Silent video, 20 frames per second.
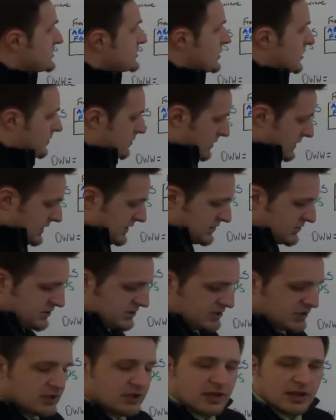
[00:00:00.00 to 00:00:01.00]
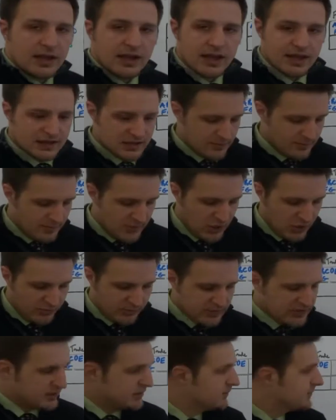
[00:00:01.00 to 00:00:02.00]
surplus at the
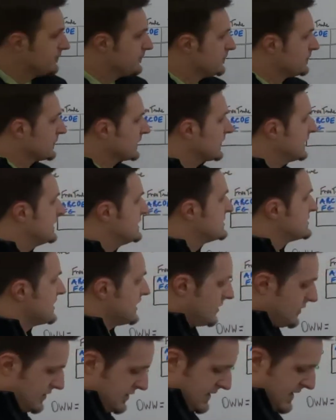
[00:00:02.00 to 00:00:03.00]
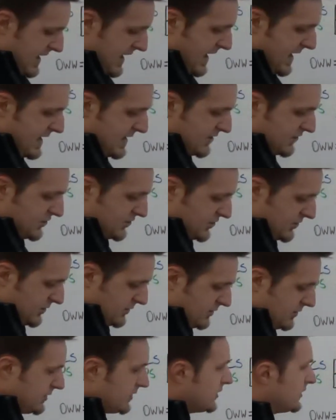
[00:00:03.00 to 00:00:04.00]
moment is area H.
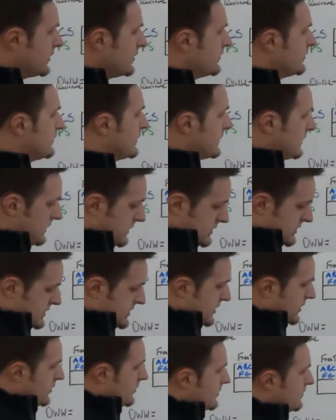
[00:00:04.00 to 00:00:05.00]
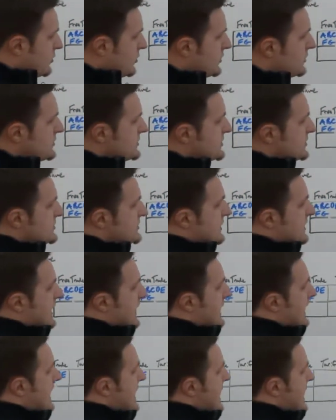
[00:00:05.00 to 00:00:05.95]
So the producers are not